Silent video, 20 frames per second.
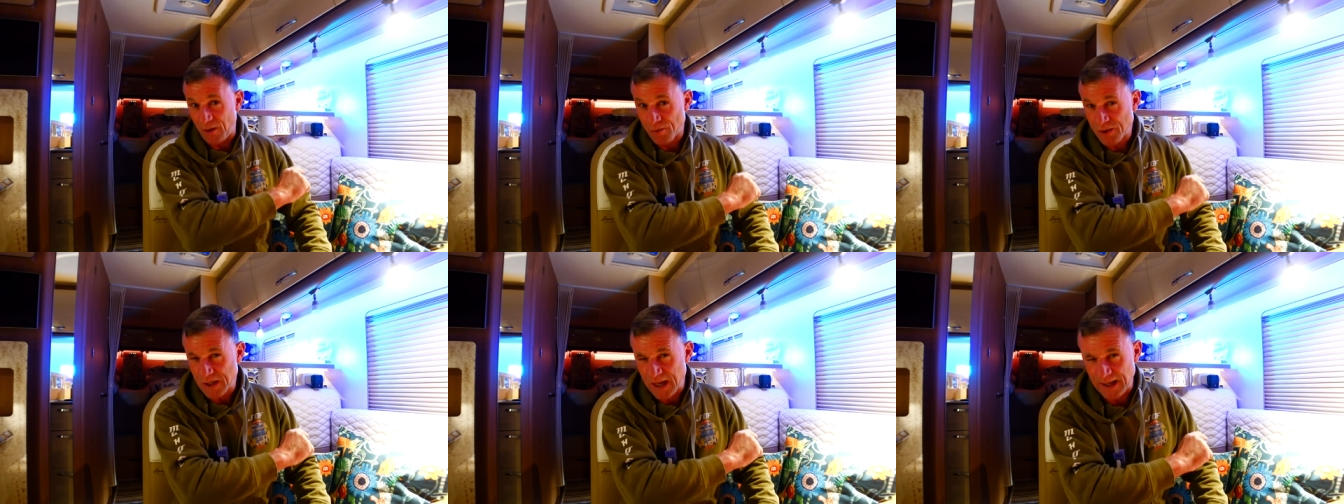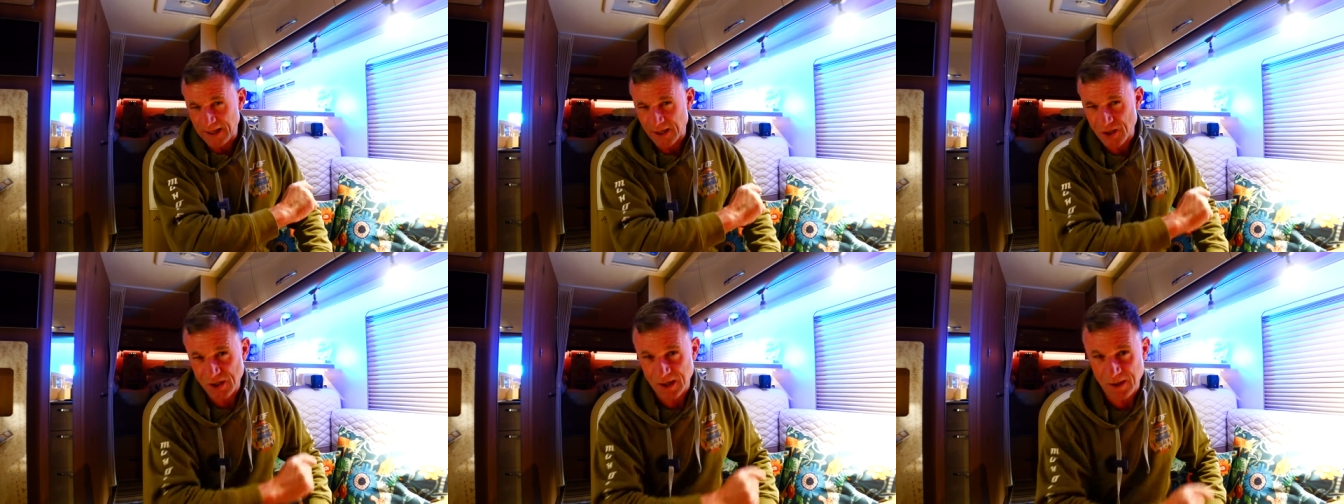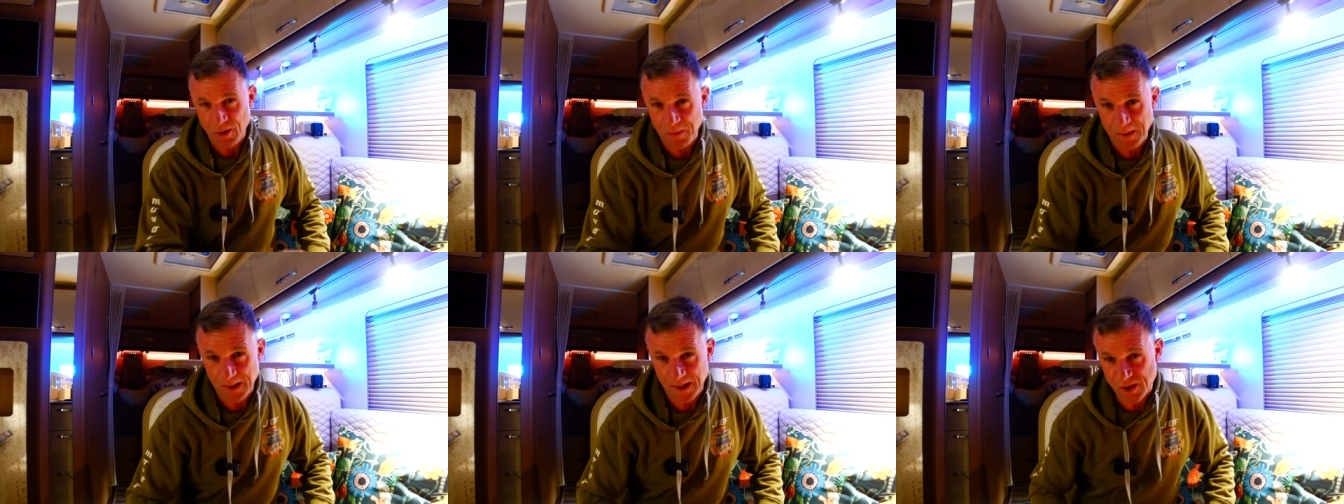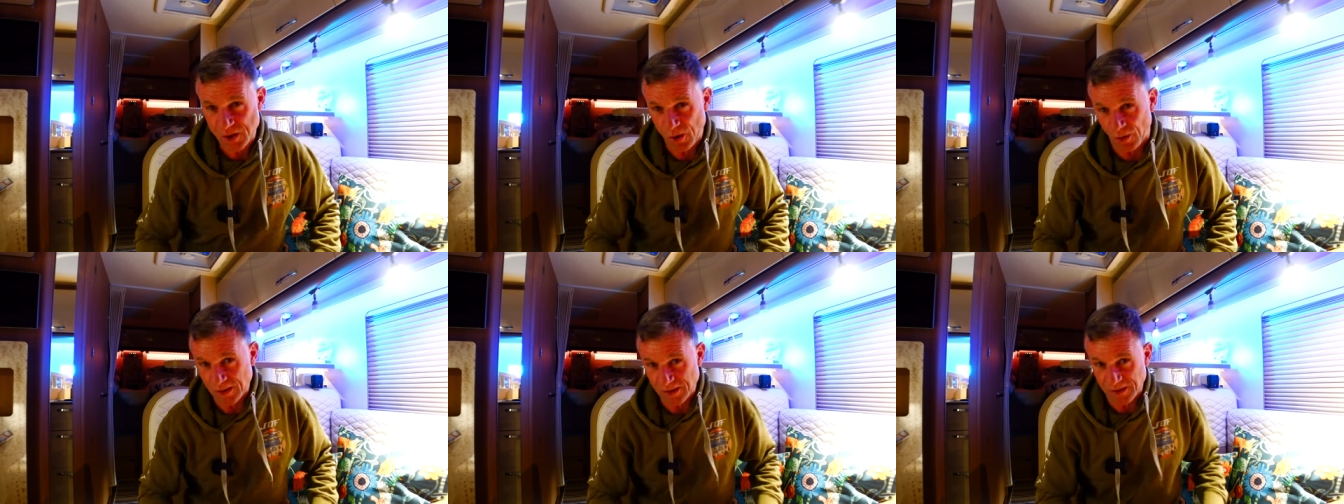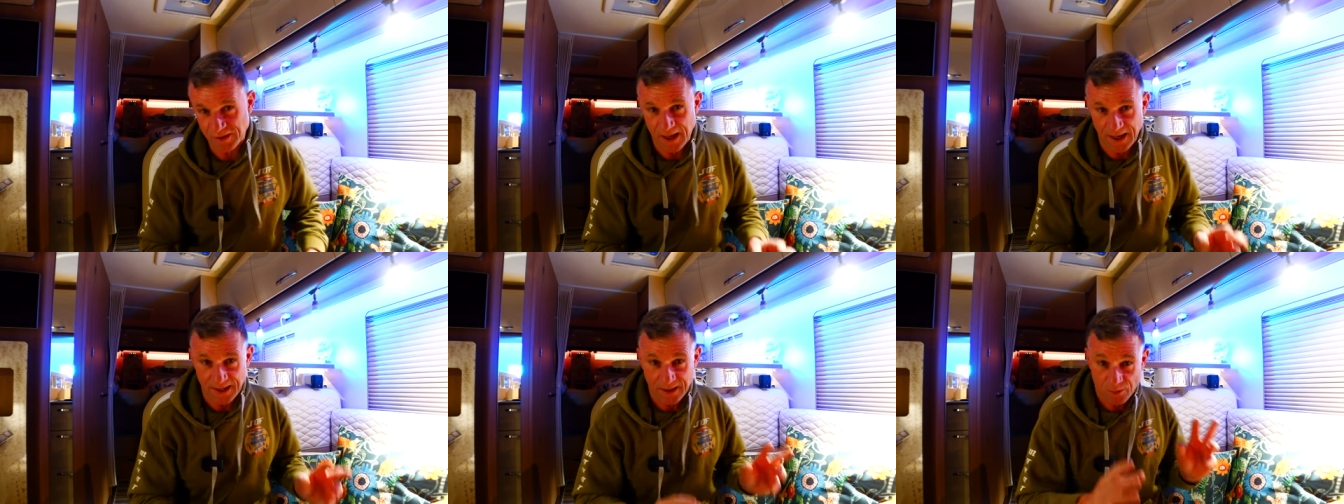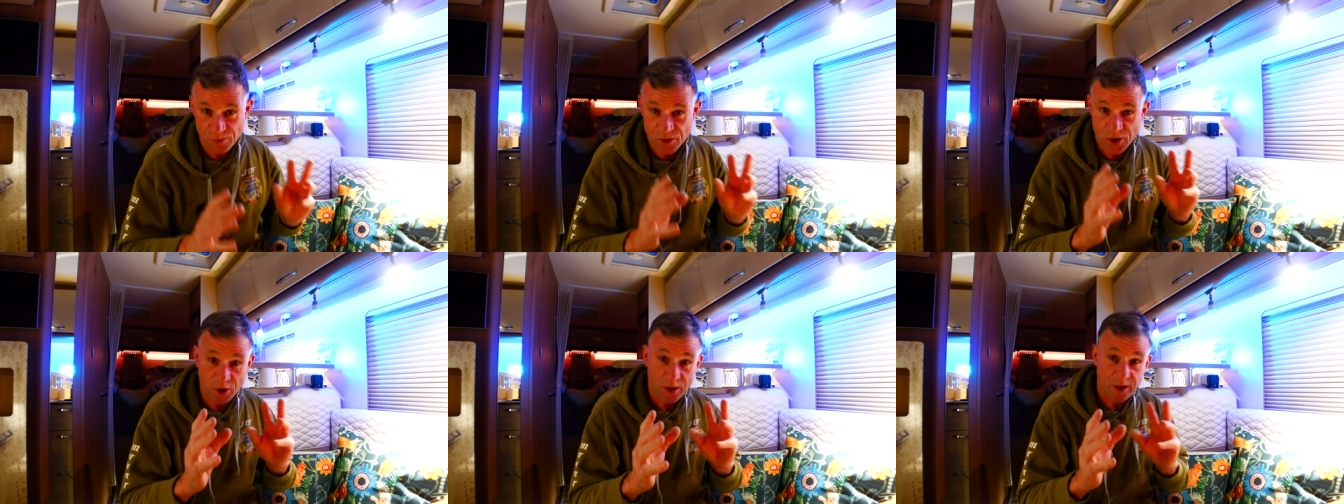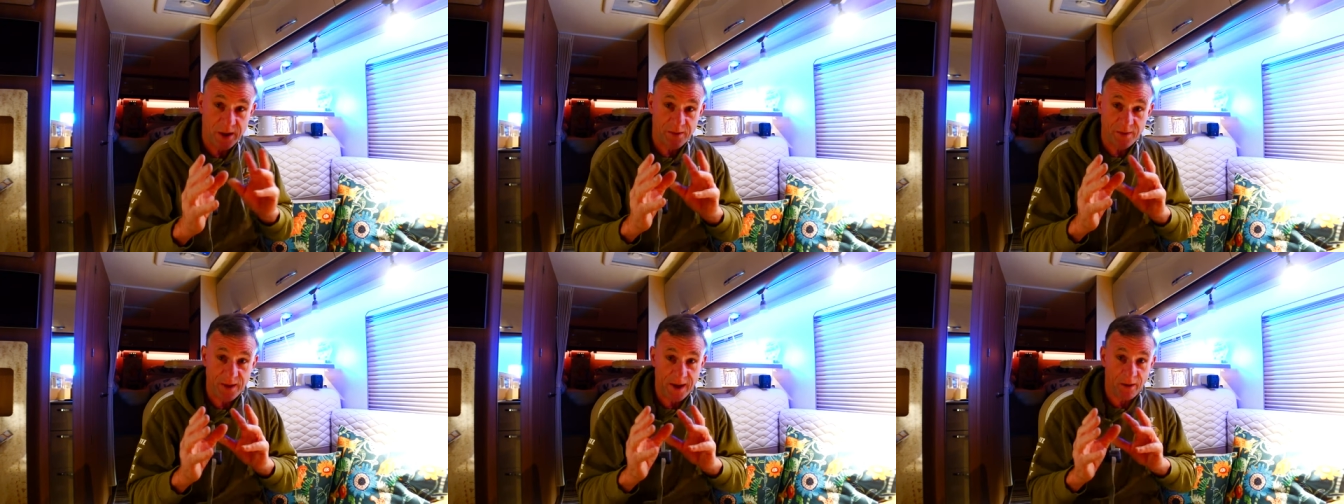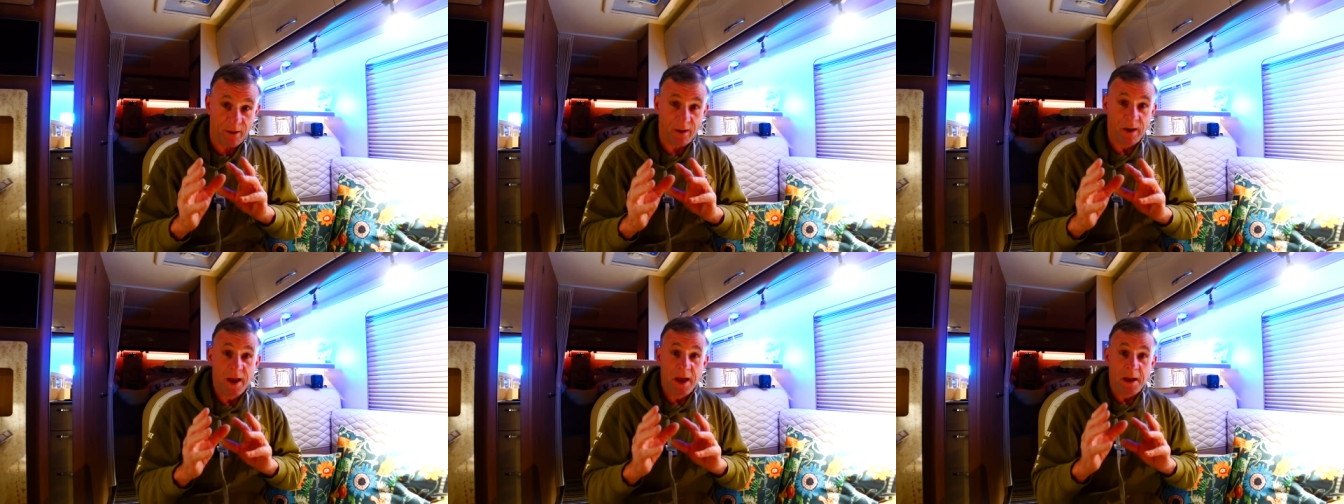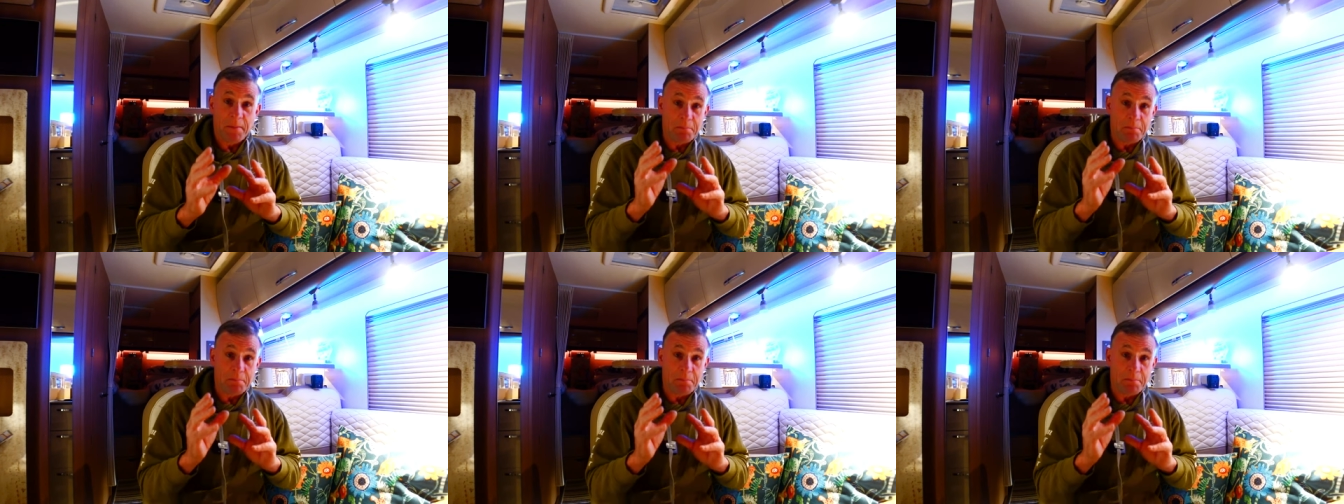I was getting a little bit excited today and I was looking at their